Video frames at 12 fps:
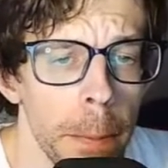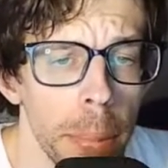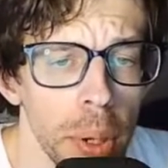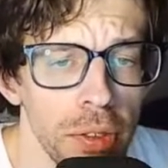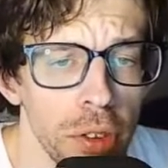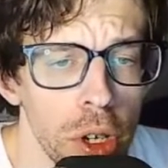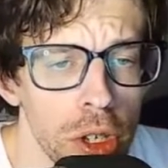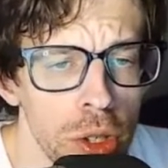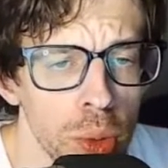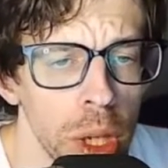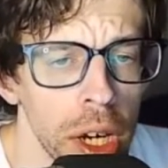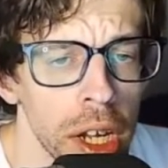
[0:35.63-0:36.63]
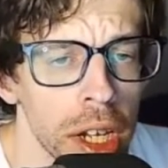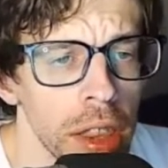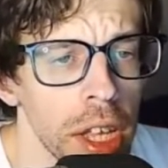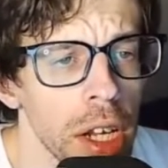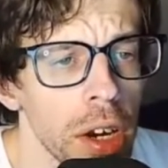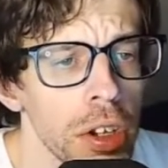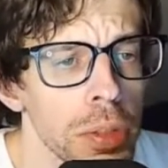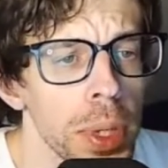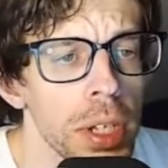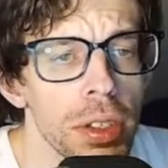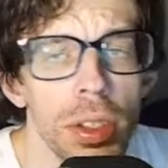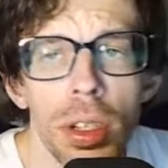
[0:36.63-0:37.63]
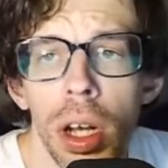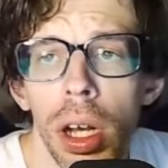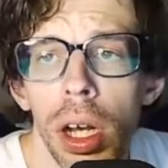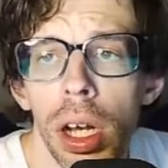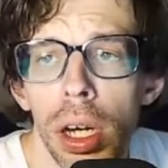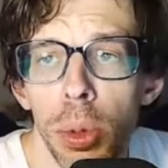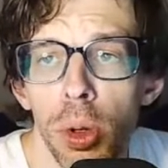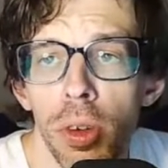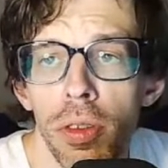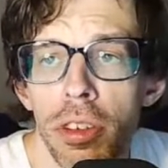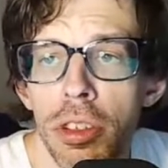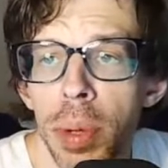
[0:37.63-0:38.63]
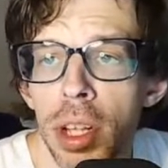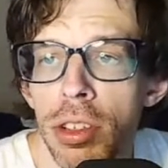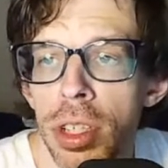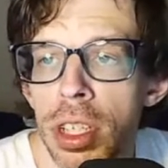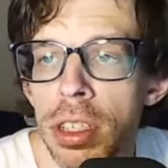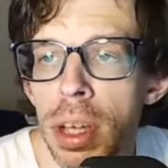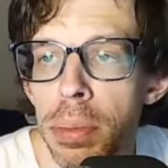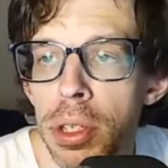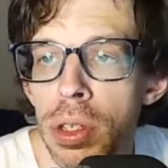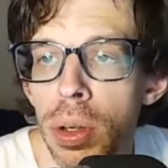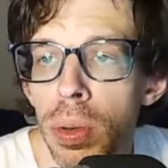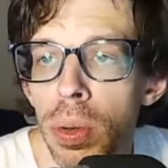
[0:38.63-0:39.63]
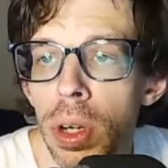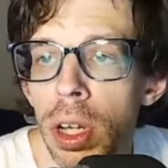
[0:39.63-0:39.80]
But first, we'd like to thank our sponsor, Audible, for sponsoring this episode.